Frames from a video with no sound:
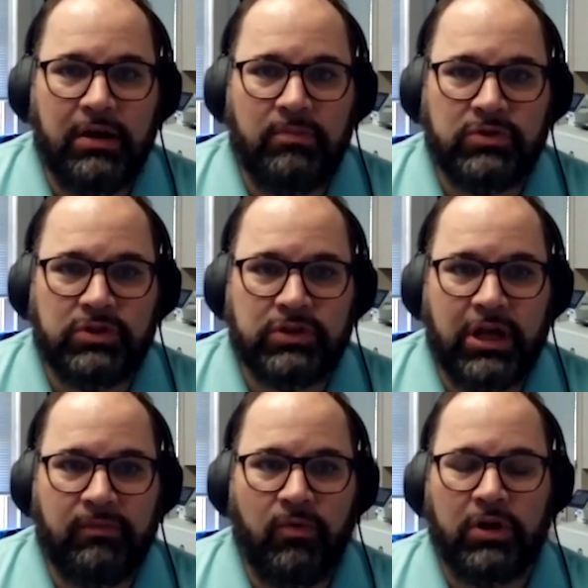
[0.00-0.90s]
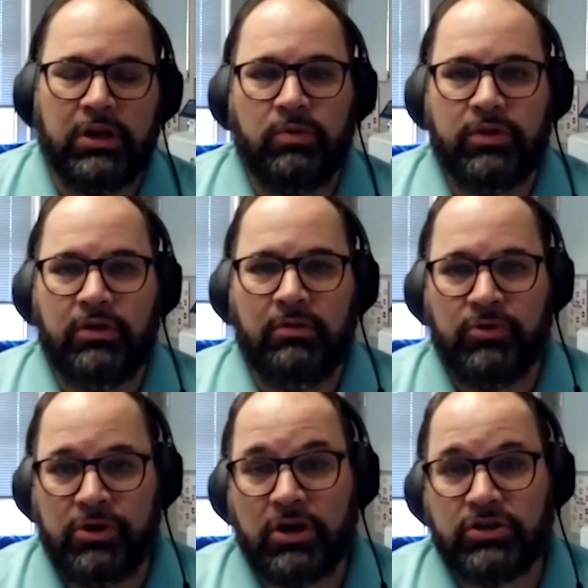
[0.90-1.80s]
was just kind of working with a
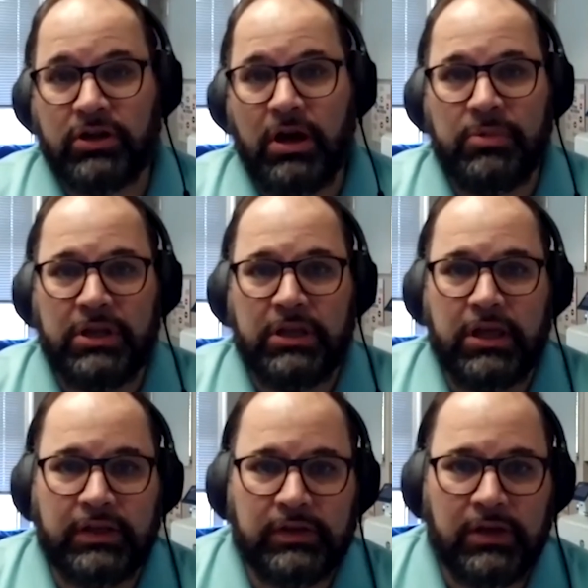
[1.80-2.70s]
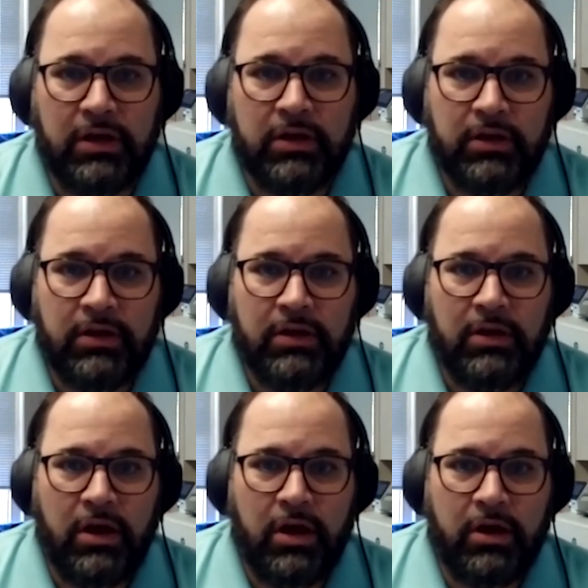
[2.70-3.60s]
production company that
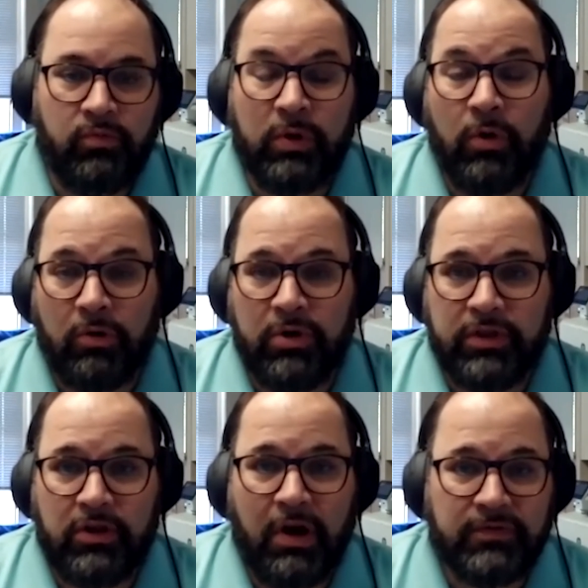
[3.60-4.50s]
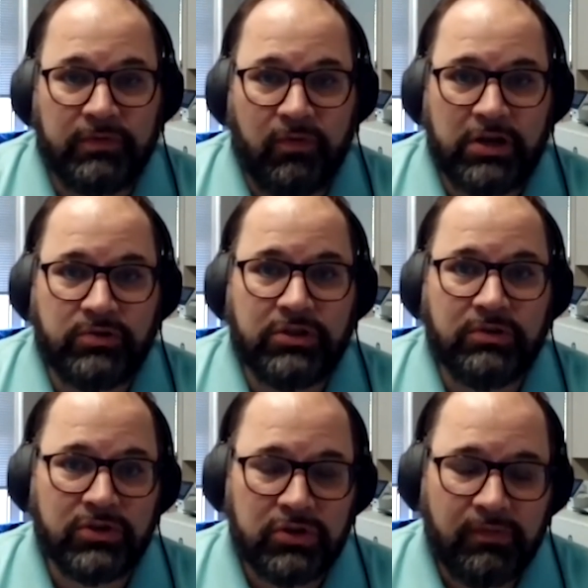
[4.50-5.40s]
we work with in the Office of Graduate
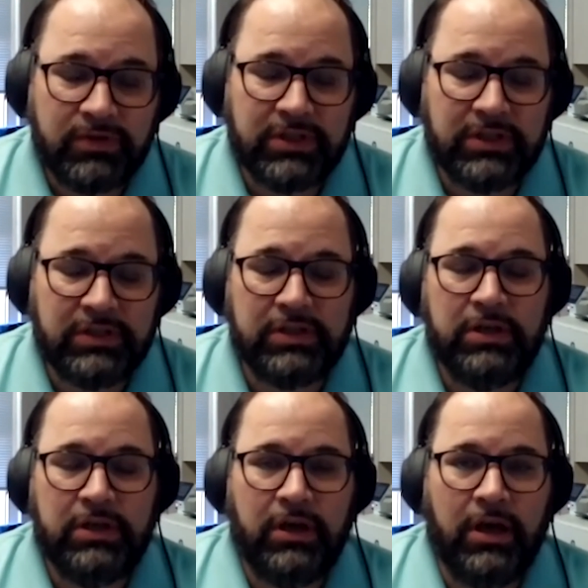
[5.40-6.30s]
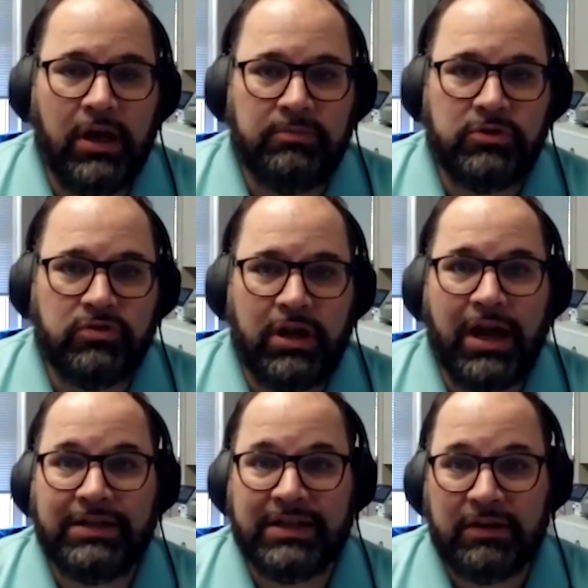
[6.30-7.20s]
Student Services to try to
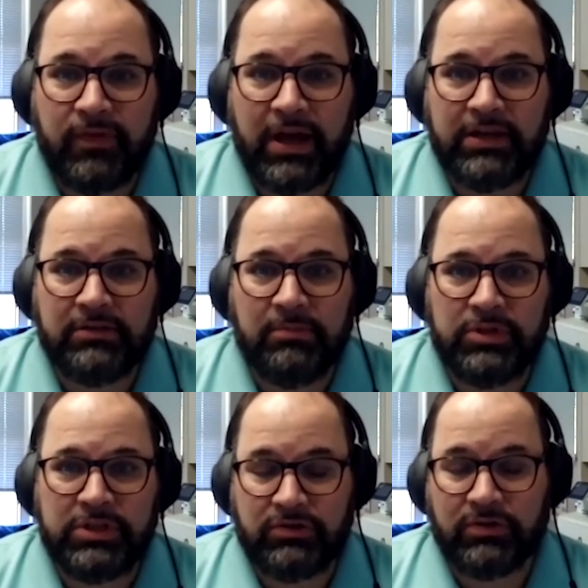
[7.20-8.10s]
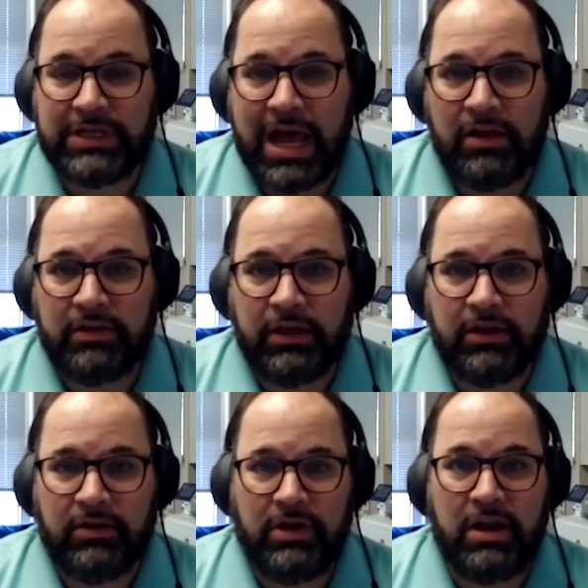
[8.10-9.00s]
identify some potential talent that
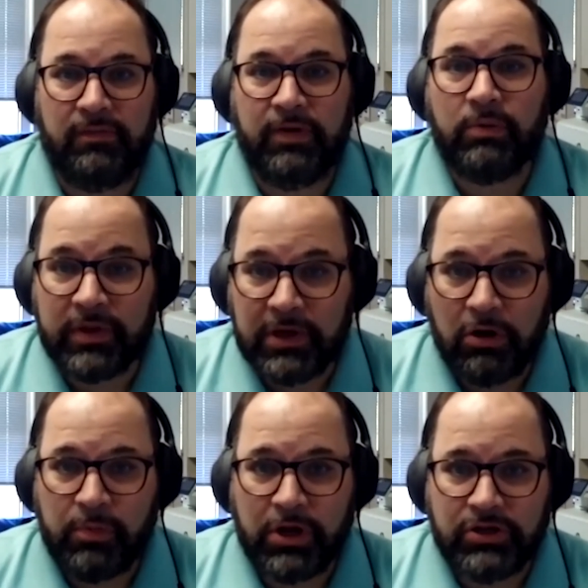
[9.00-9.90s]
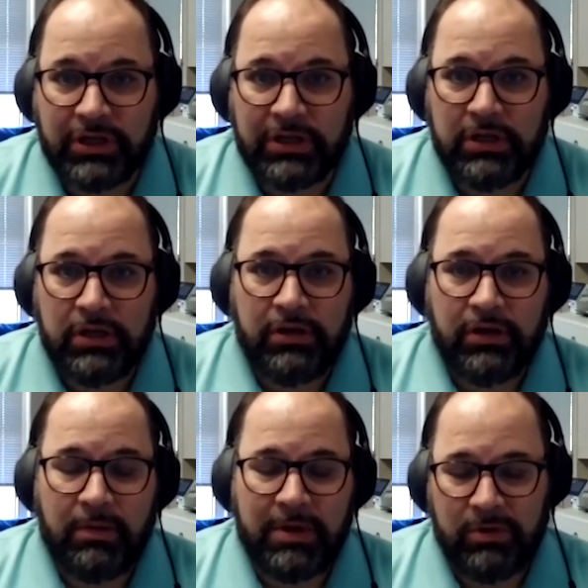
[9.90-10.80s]
could kind of fit within our budget
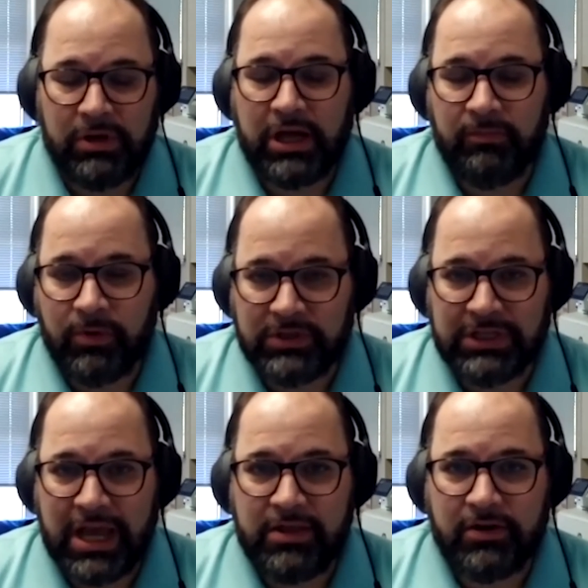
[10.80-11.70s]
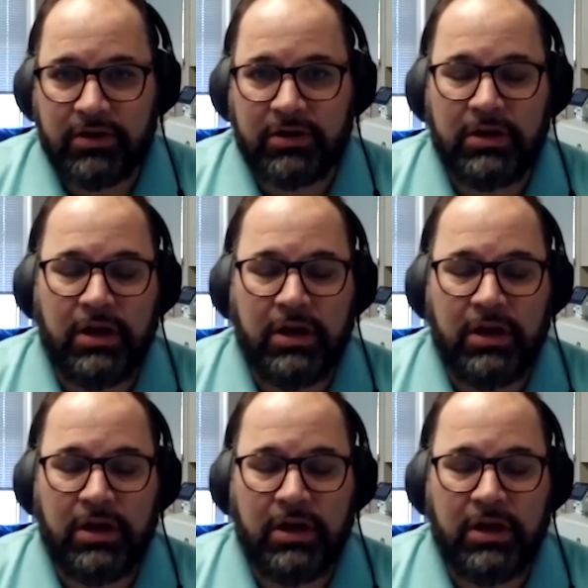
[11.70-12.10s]
that we kind of put together